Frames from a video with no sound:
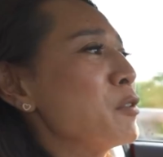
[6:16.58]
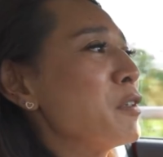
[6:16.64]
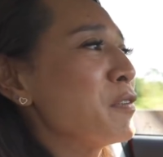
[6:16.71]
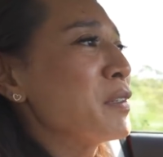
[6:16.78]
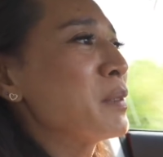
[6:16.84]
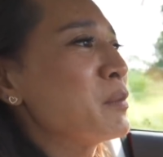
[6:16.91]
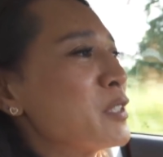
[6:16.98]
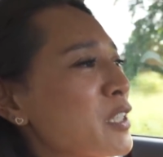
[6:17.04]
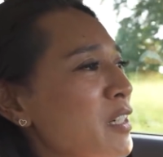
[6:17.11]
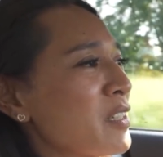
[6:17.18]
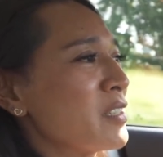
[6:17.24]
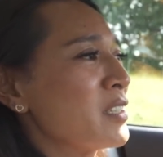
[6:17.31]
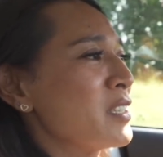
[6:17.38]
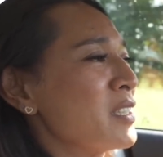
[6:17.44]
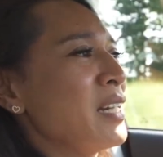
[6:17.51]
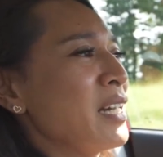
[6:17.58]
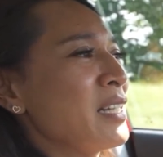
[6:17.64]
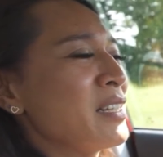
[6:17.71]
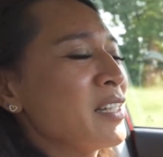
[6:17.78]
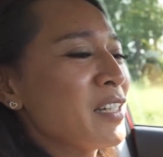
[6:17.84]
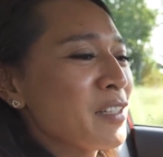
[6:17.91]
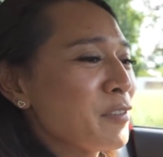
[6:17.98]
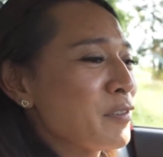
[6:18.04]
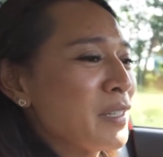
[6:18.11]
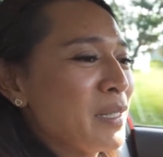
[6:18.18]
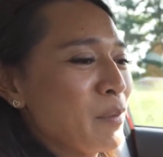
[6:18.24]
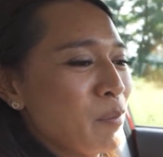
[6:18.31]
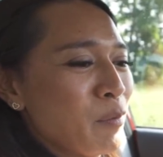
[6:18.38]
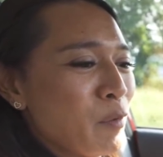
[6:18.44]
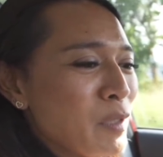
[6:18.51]
of them charge and none of
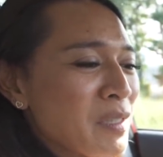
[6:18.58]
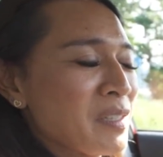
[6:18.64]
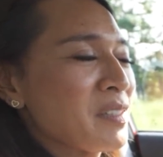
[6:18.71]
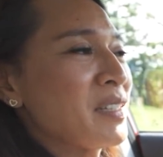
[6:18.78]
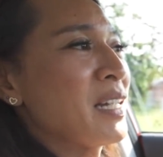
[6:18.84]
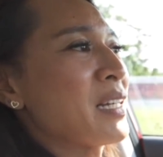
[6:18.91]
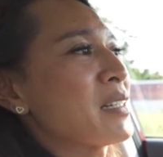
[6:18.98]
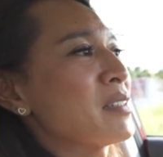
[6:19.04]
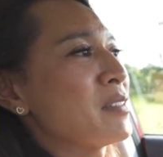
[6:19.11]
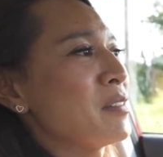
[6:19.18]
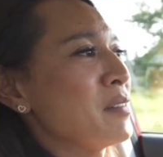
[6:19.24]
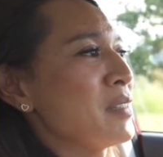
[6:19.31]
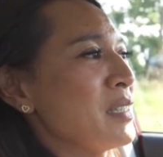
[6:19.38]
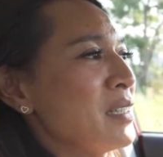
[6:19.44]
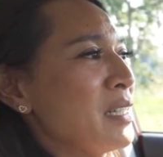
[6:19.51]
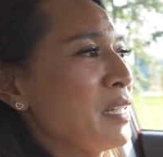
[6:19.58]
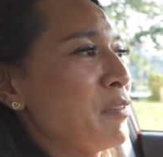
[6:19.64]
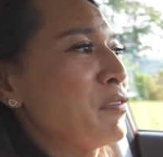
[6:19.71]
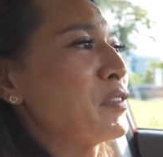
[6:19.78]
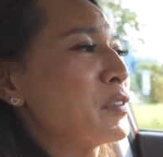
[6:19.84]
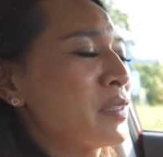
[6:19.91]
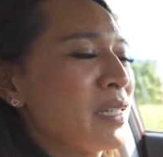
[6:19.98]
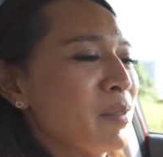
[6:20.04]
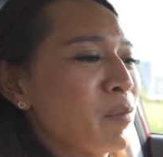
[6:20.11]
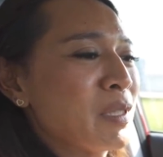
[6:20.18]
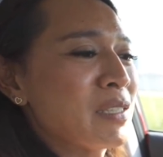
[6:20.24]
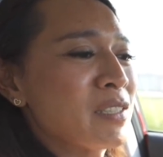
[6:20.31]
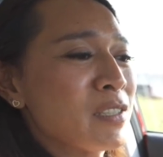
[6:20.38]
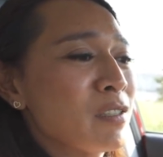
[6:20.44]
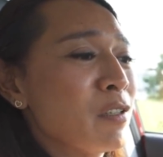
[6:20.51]
them will connect to the infotainment. So